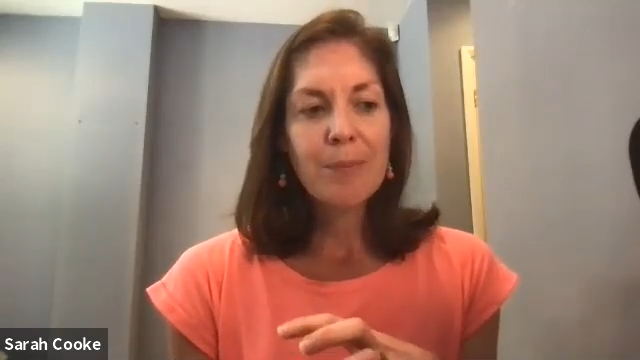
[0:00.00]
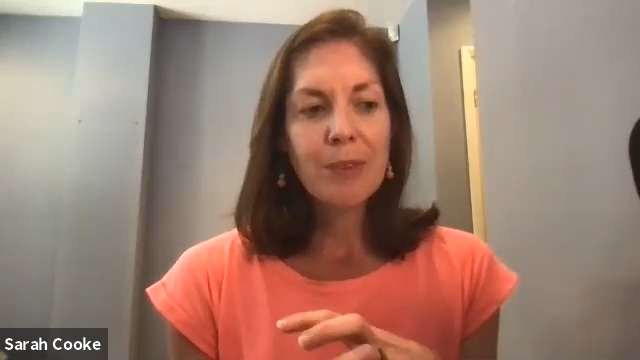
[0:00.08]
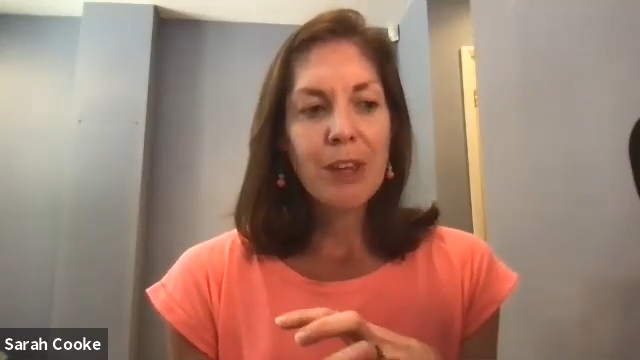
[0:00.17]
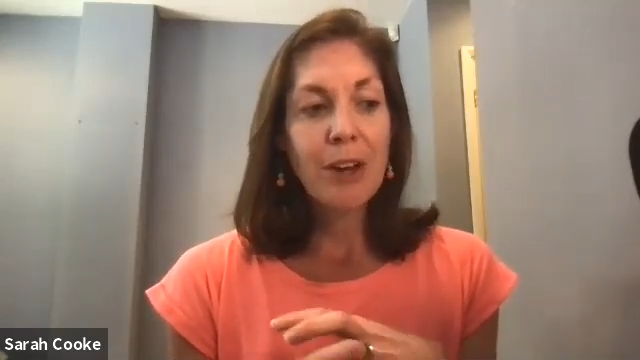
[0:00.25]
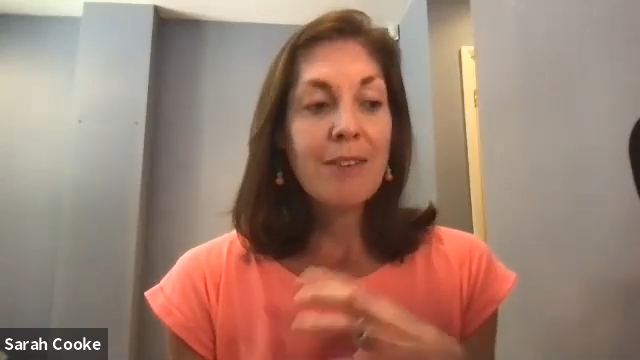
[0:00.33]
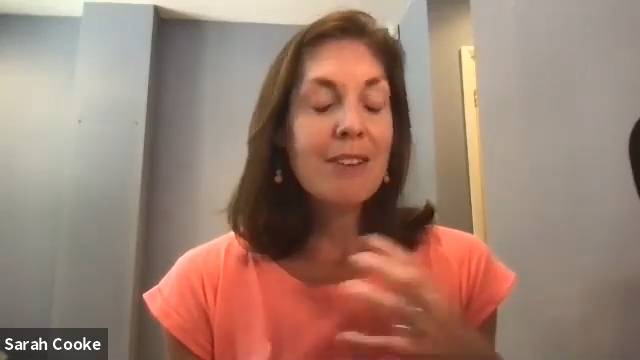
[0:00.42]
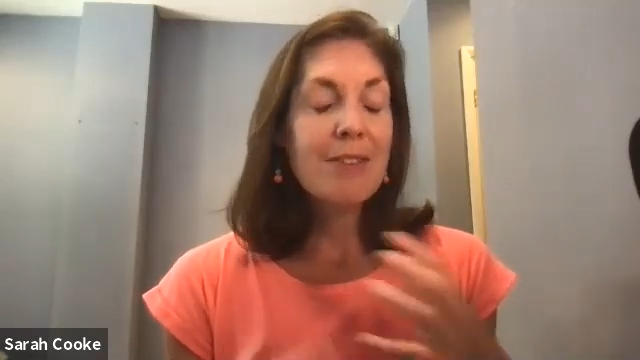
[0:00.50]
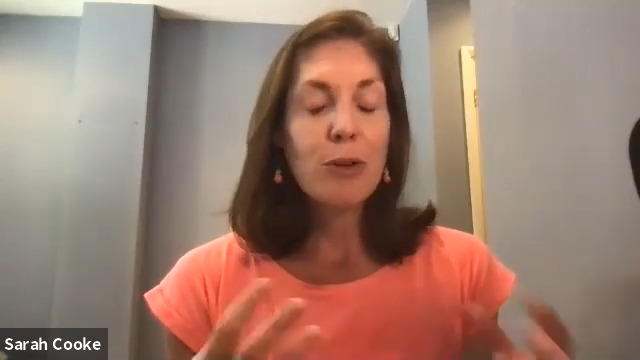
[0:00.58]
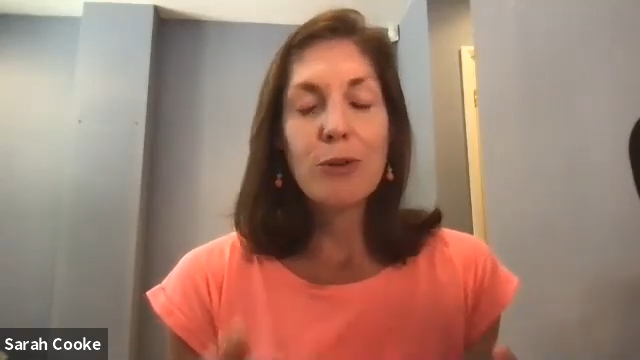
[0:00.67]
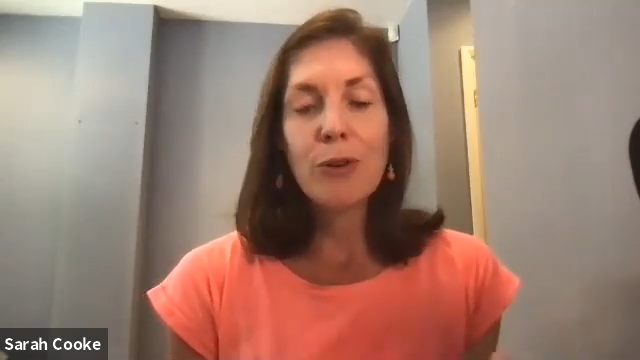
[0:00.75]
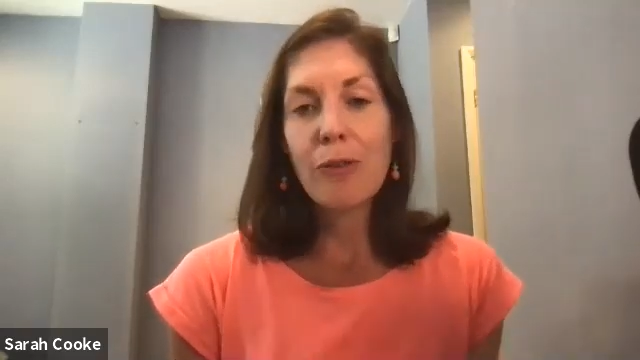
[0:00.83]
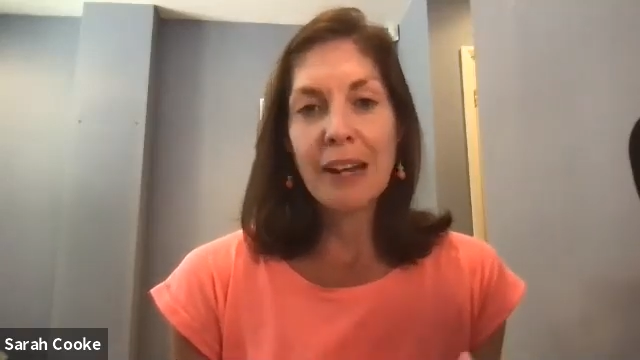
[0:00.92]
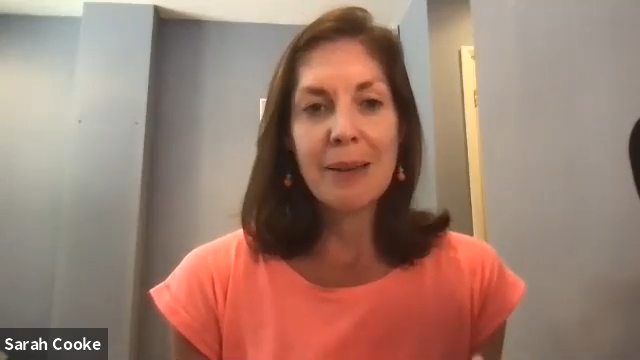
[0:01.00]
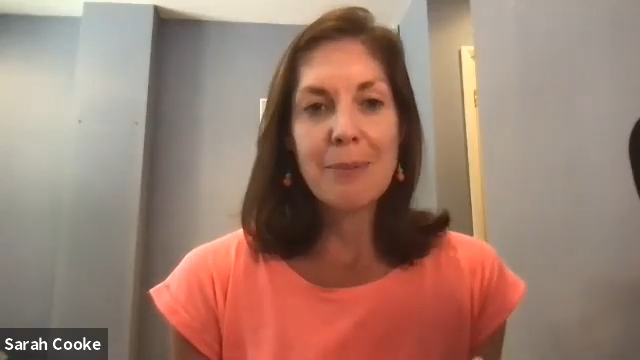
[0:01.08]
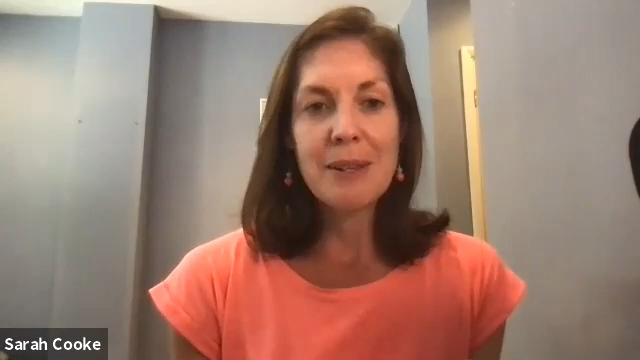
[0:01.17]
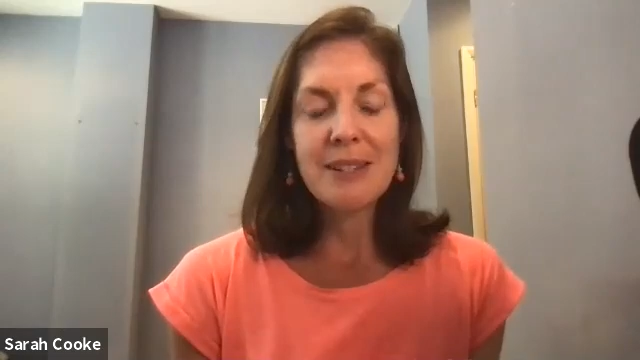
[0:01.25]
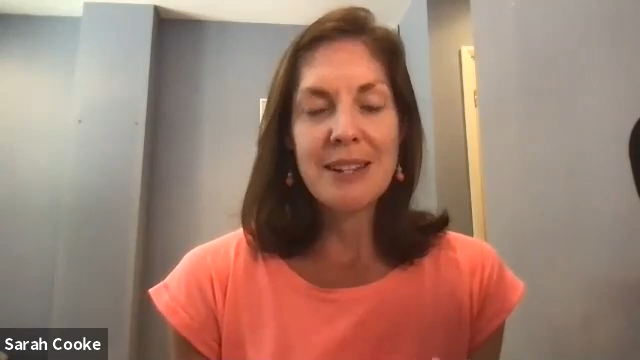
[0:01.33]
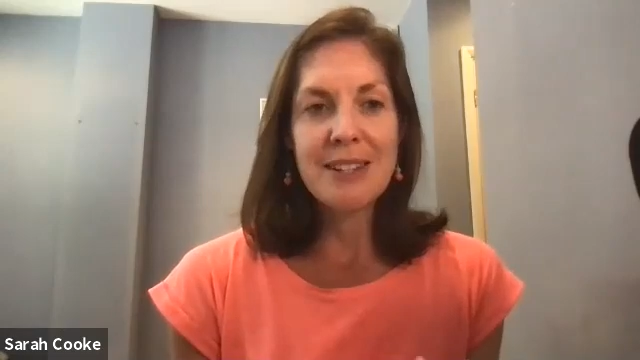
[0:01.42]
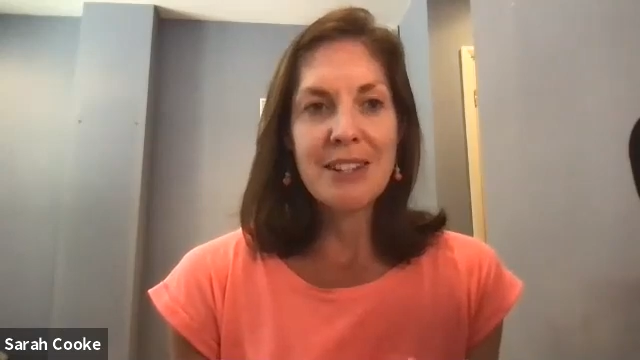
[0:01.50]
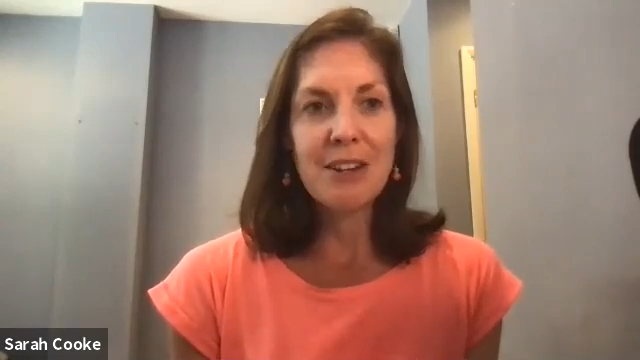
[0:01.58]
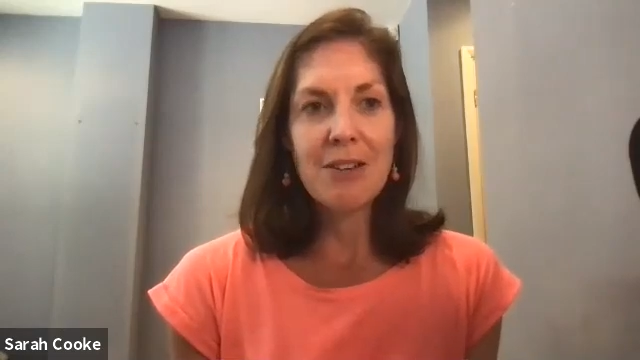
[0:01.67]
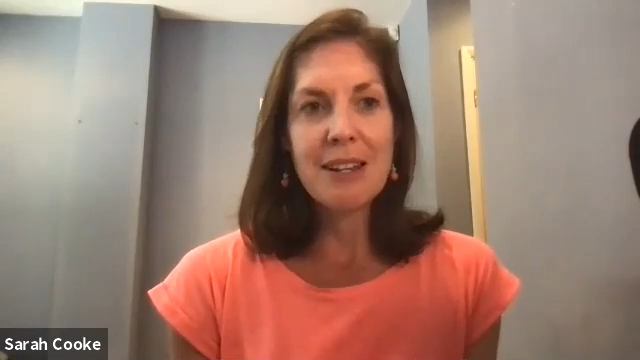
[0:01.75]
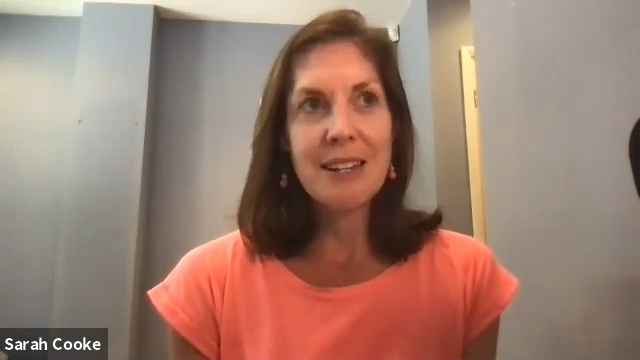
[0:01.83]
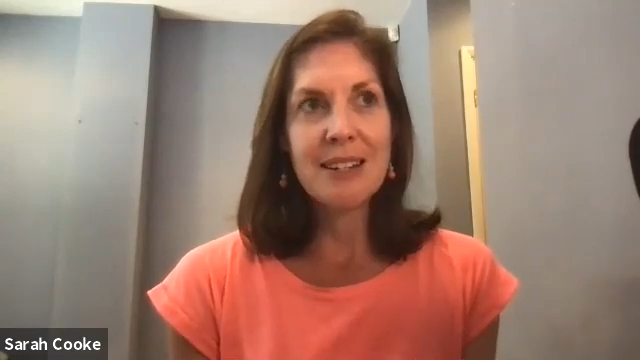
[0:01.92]
you know, even if you're not running a business and
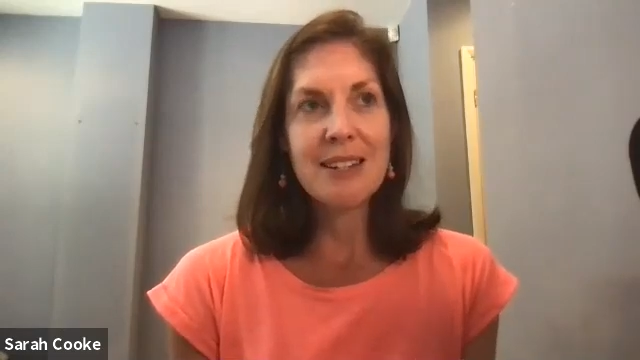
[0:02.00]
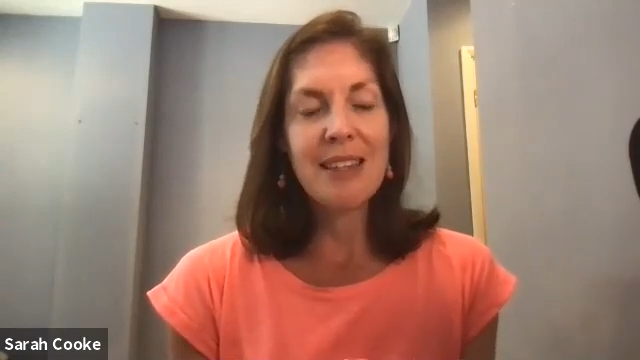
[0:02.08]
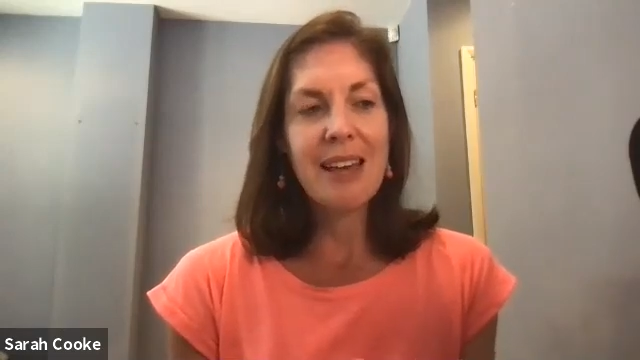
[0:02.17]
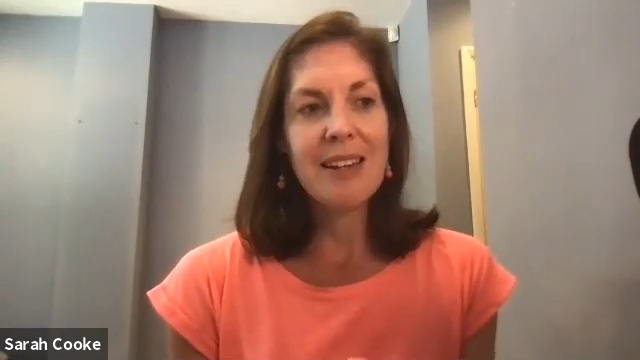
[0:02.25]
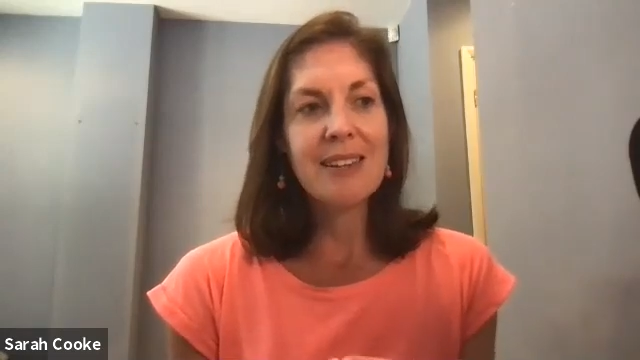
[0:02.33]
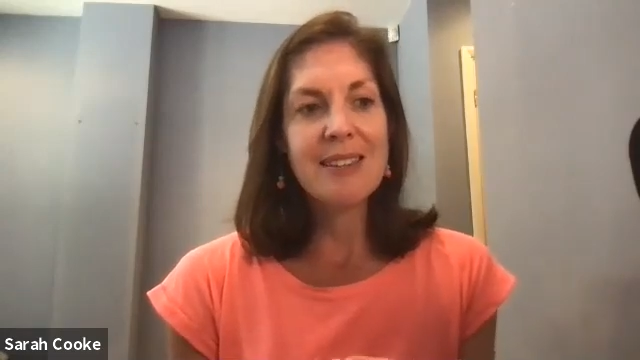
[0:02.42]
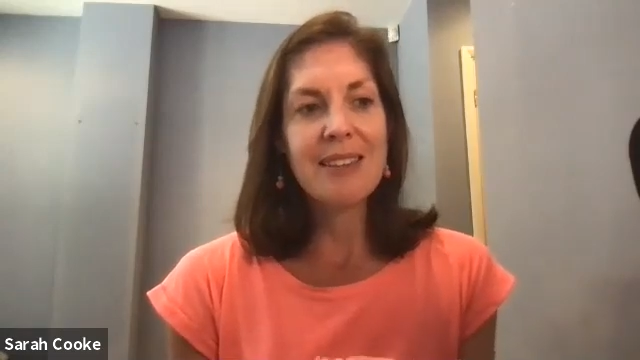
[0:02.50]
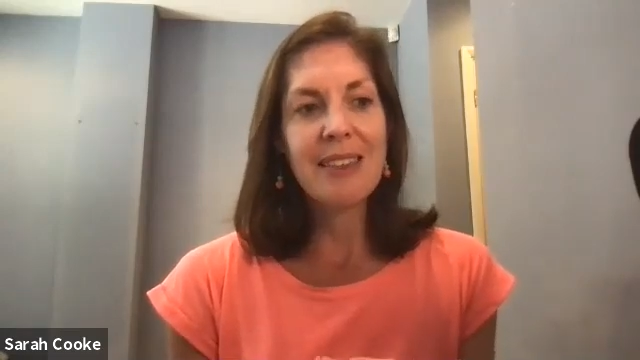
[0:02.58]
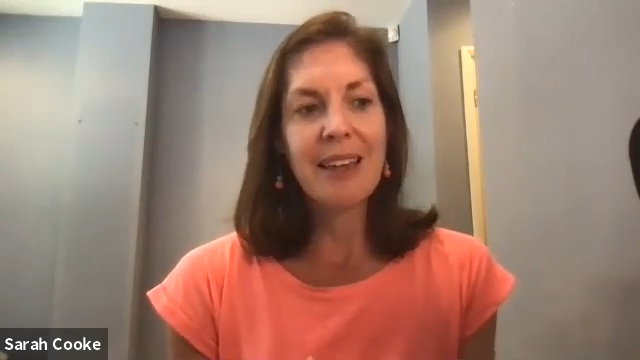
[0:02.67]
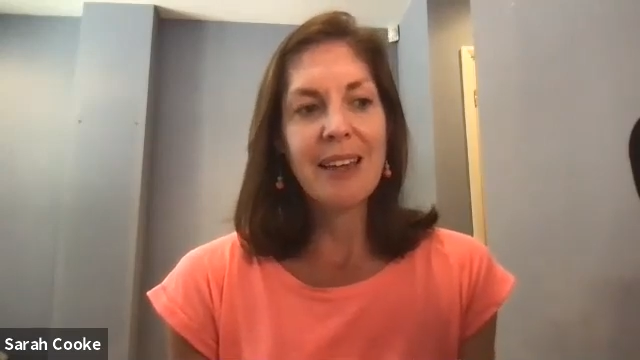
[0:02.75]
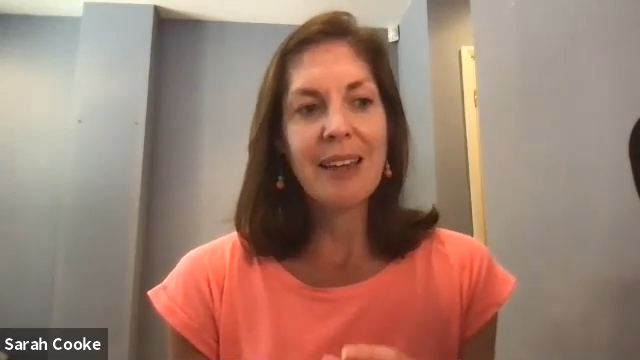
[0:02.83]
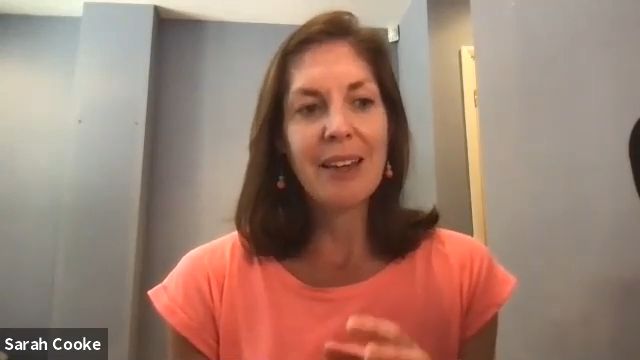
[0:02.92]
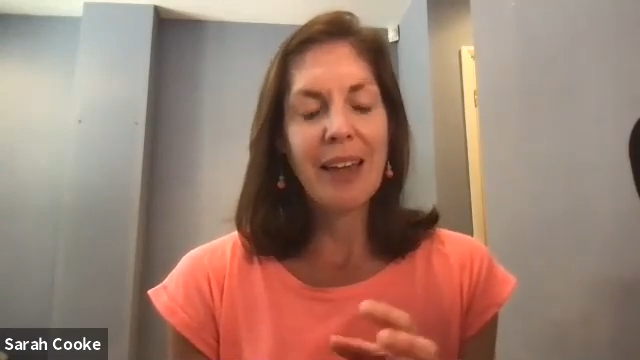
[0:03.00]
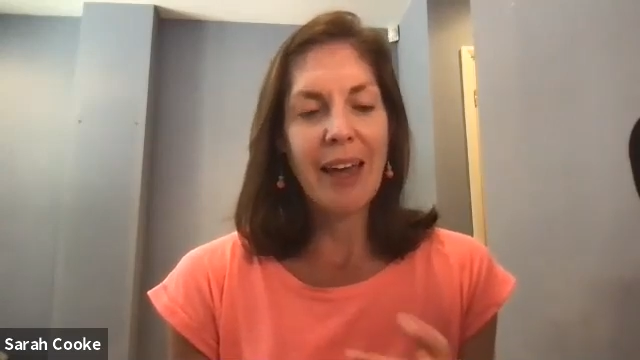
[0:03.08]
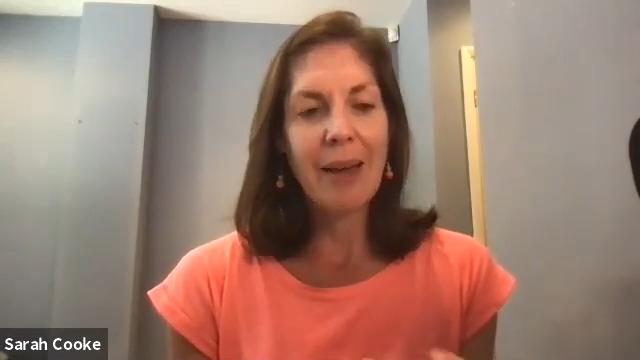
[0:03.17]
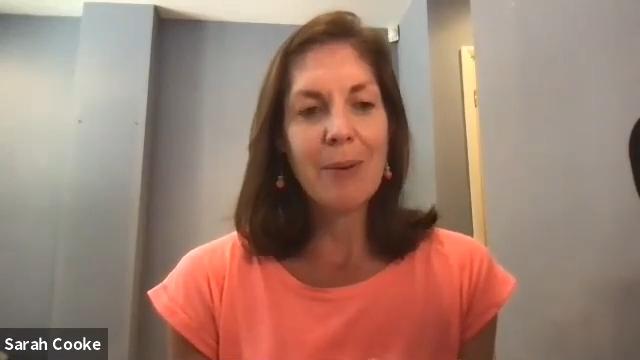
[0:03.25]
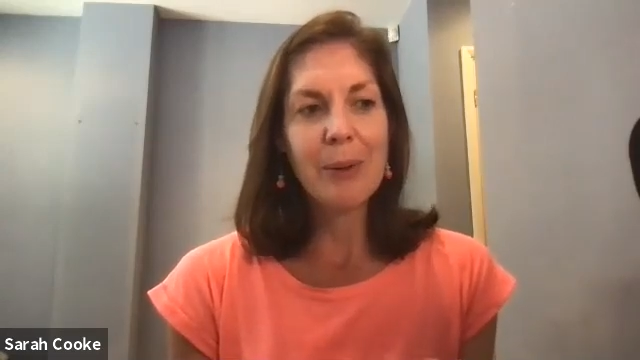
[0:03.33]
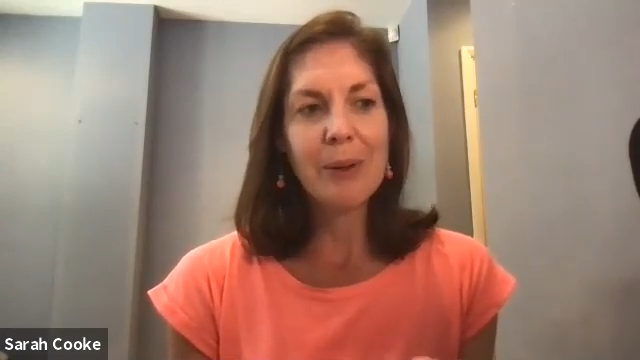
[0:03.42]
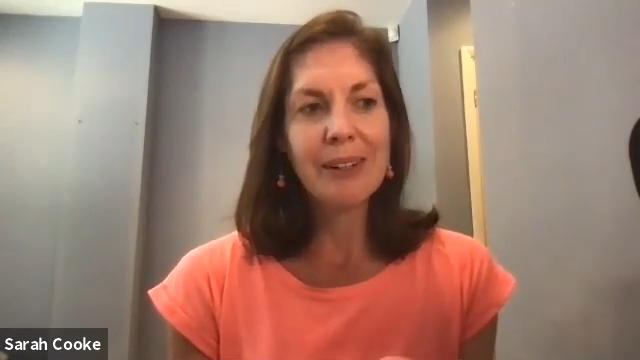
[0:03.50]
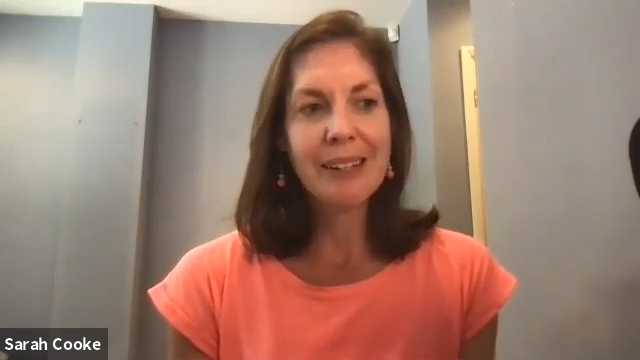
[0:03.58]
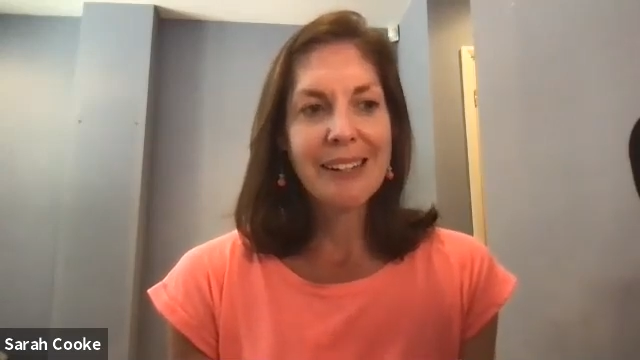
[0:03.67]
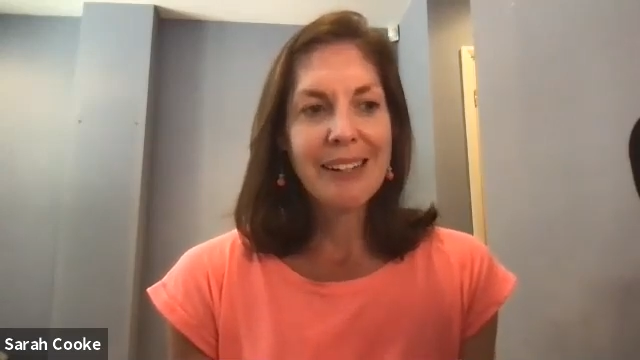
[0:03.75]
you're listening to this and thinking, okay, well,